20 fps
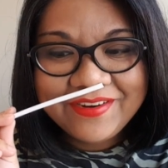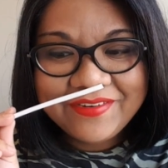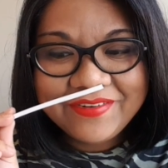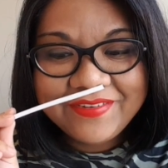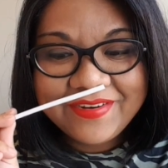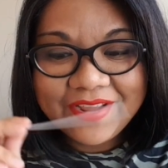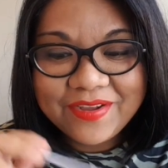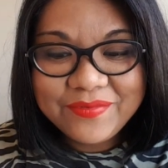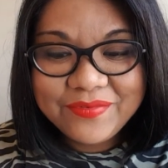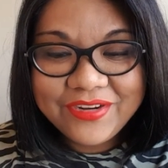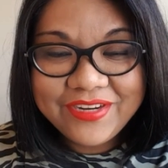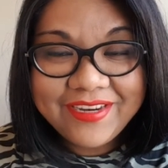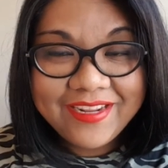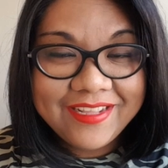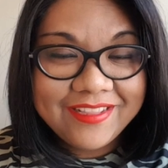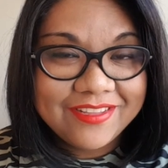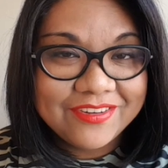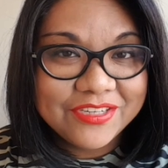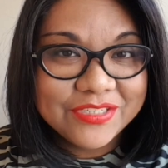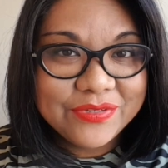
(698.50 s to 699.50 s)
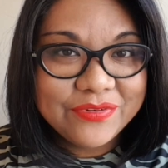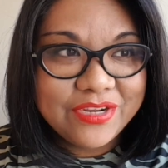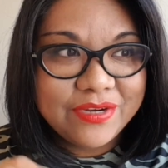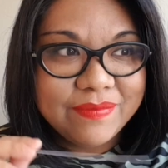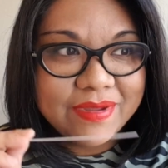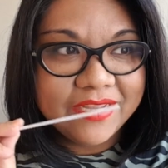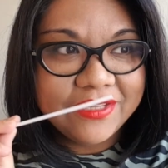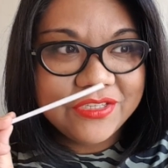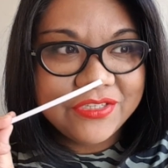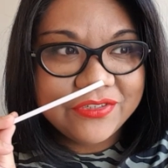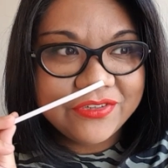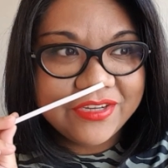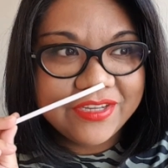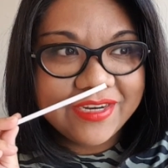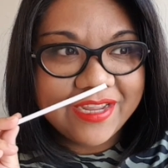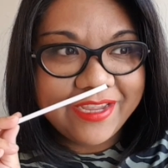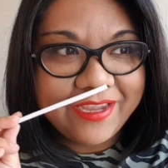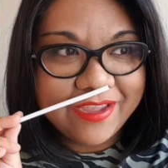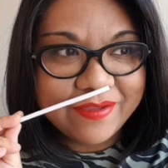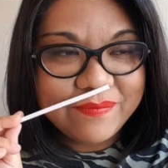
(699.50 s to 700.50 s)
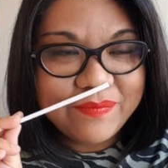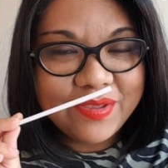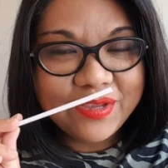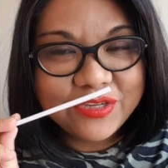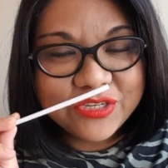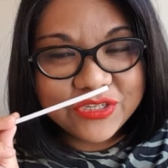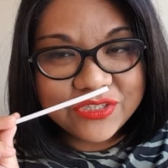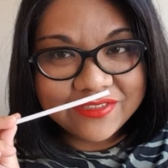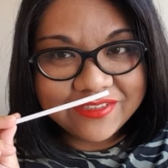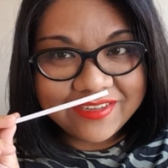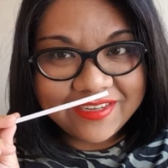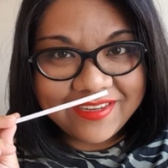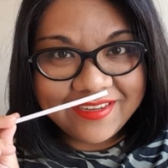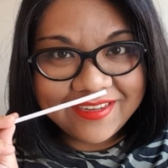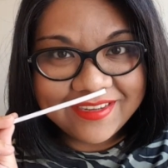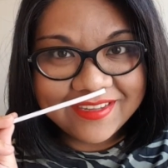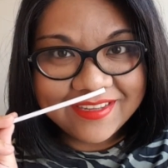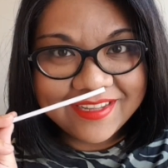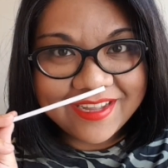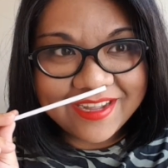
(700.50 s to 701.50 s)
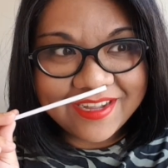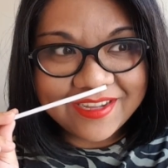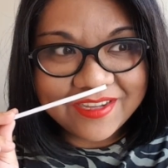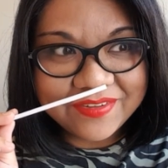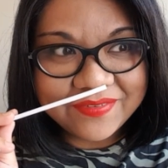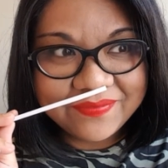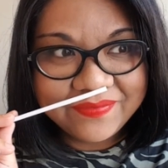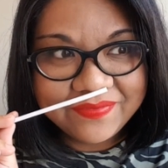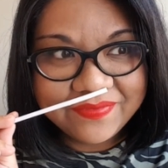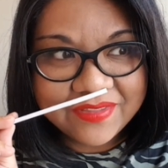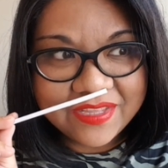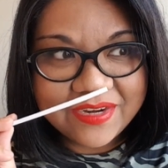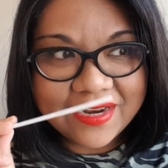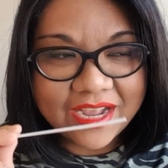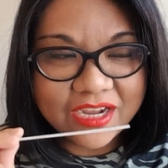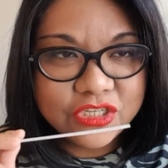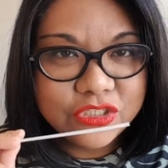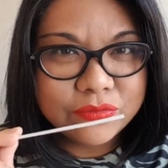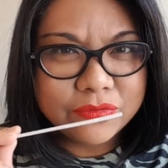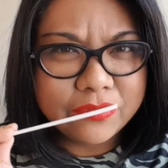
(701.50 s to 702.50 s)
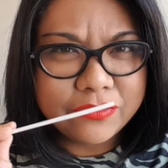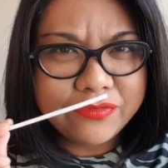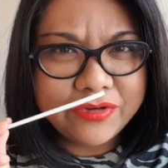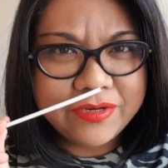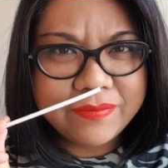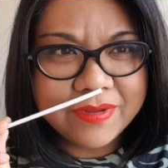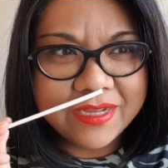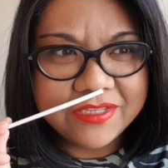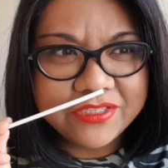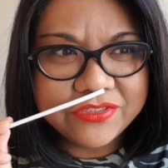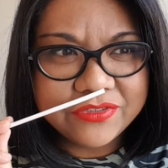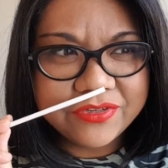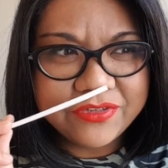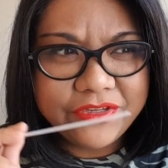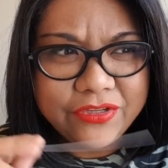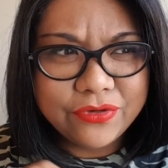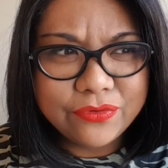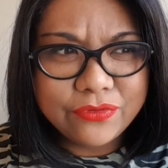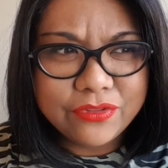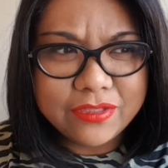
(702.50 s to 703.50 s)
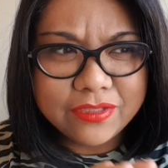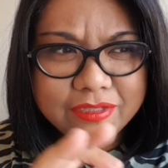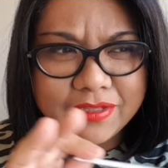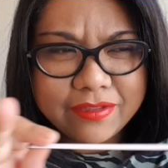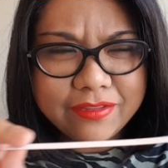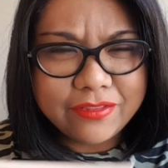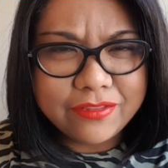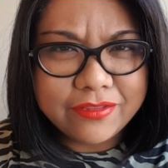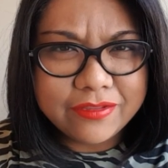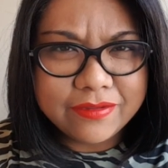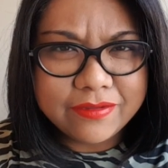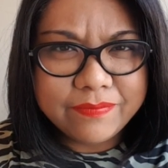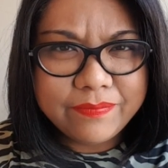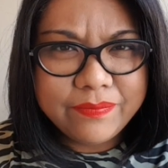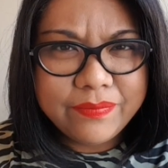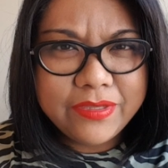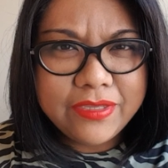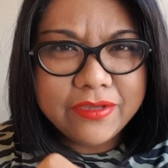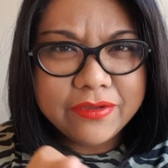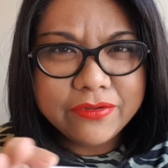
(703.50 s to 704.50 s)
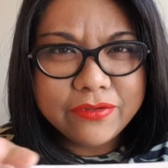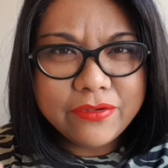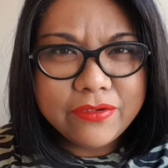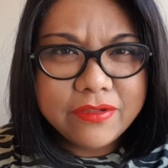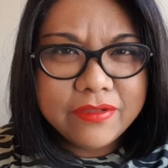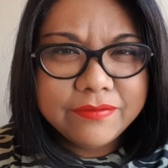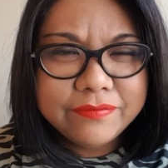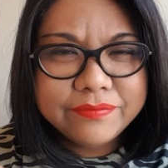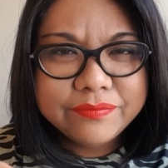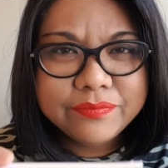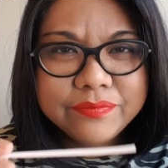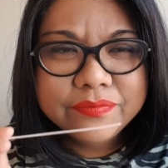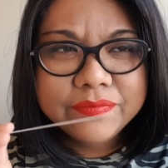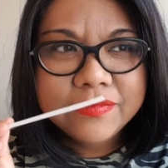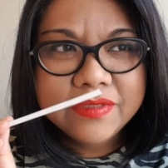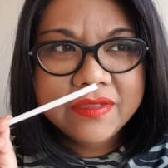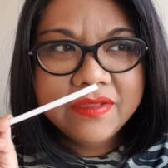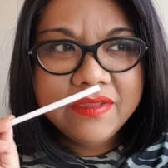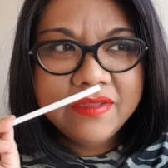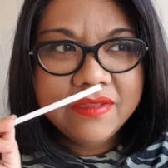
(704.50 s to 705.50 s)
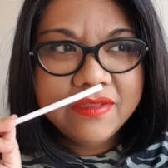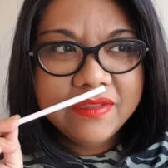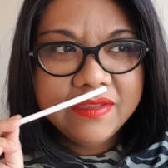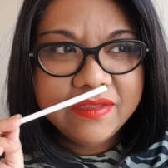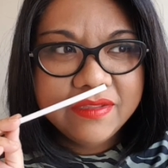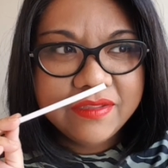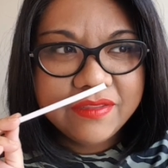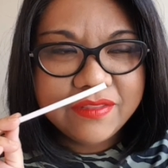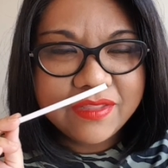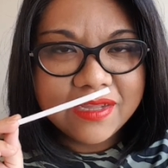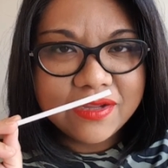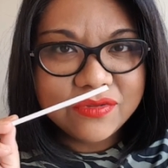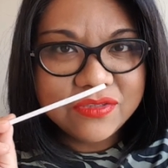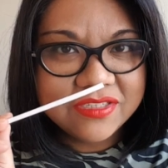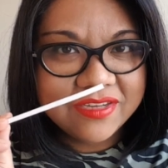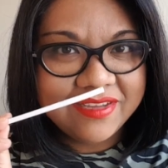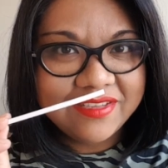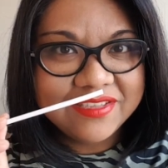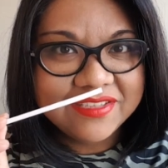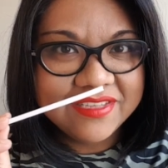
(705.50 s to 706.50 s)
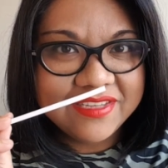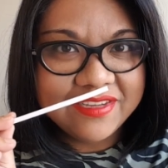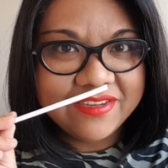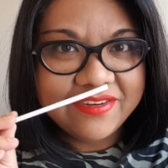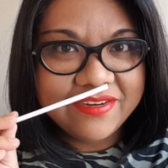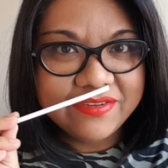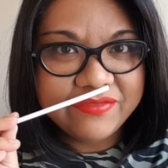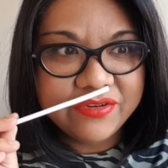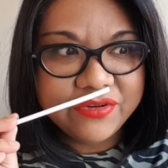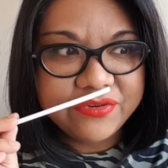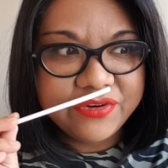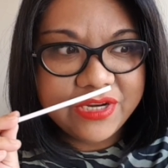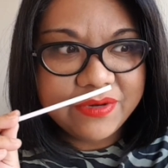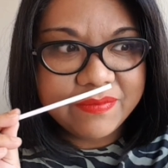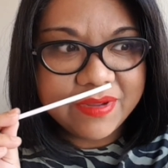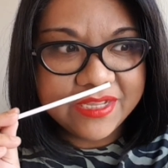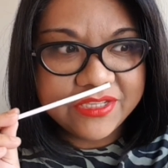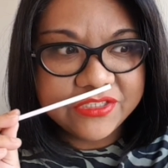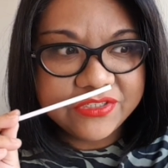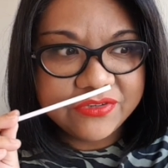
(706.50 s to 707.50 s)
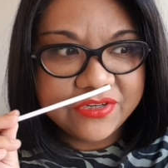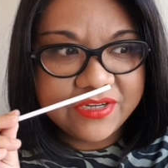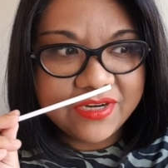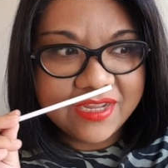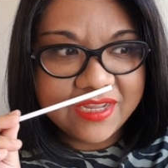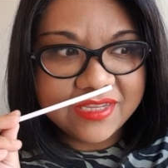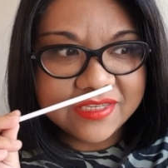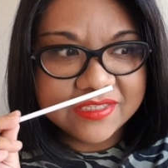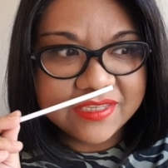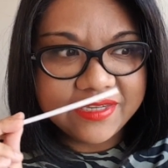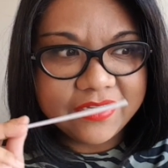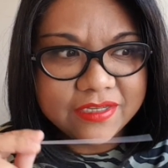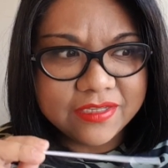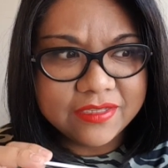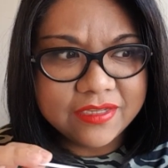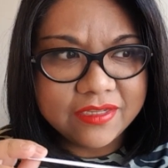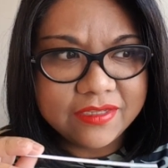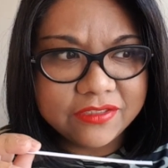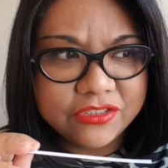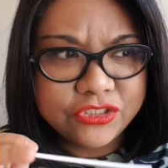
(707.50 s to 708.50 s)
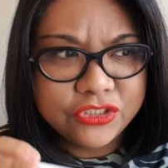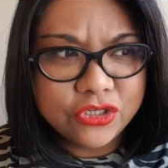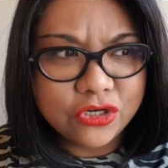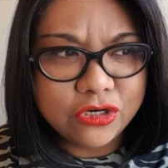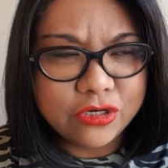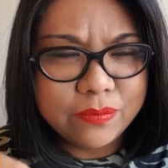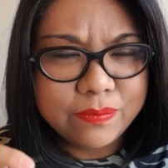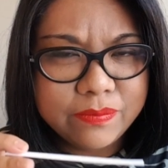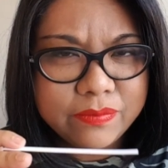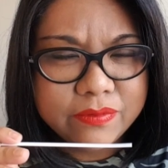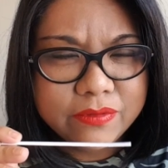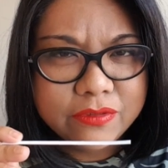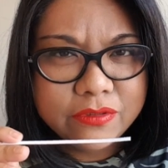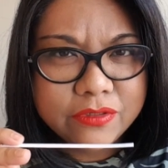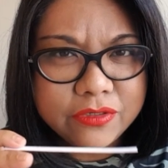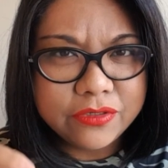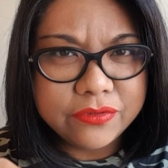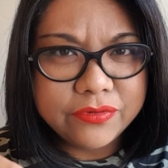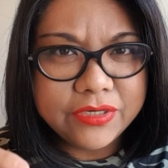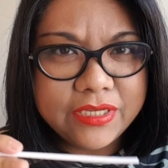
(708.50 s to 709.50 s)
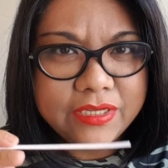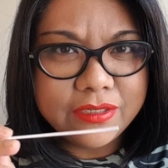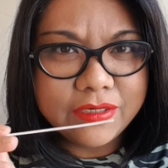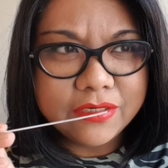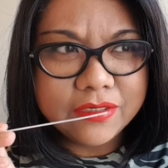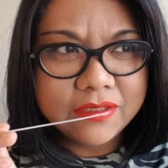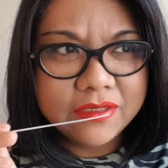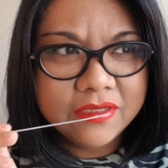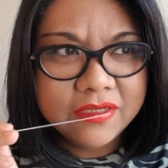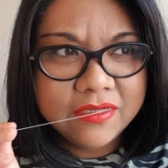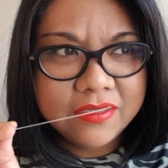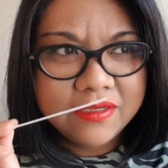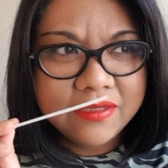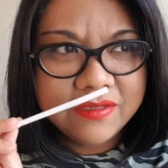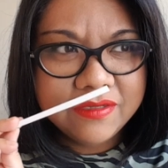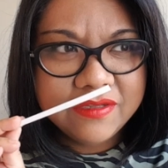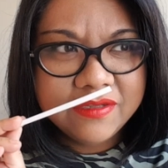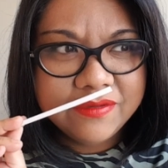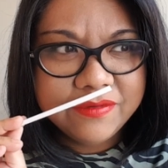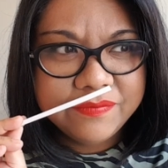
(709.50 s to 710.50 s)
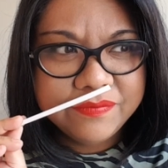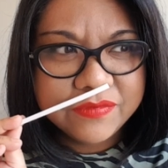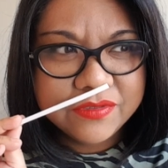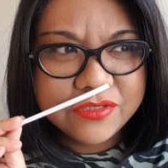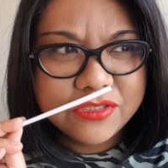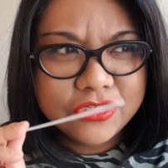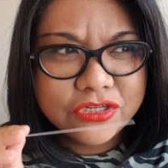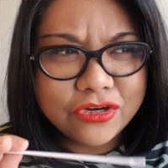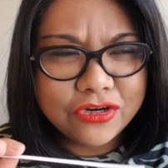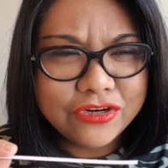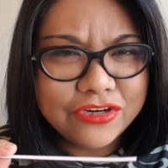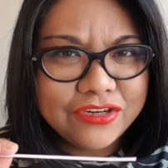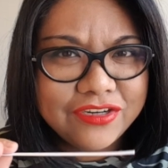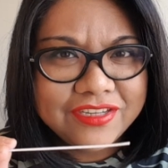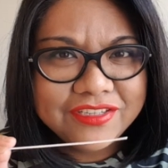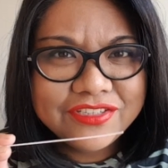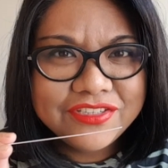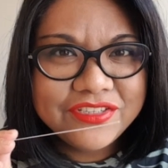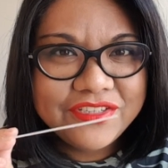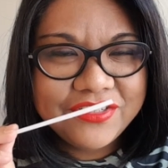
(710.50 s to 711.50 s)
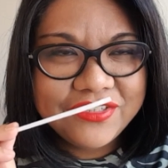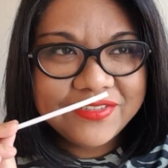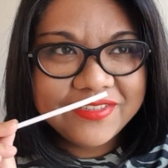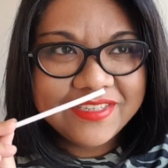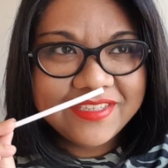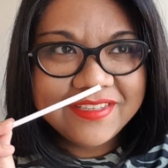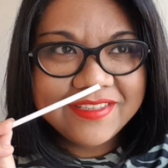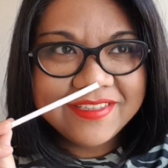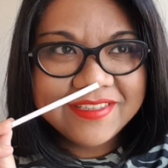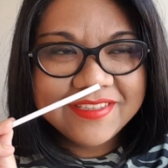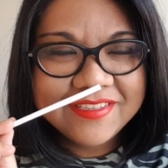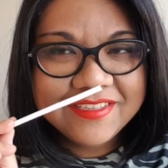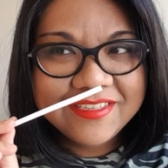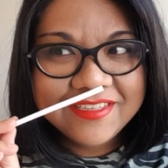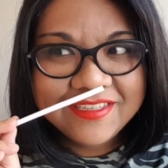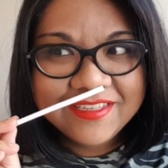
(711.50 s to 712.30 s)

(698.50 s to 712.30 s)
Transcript: Now reading, there's green mandarin. I am picturing an actual green mandarin. You know, the peel, the outside skin of a green mandarin has like a sharp green tartness to it.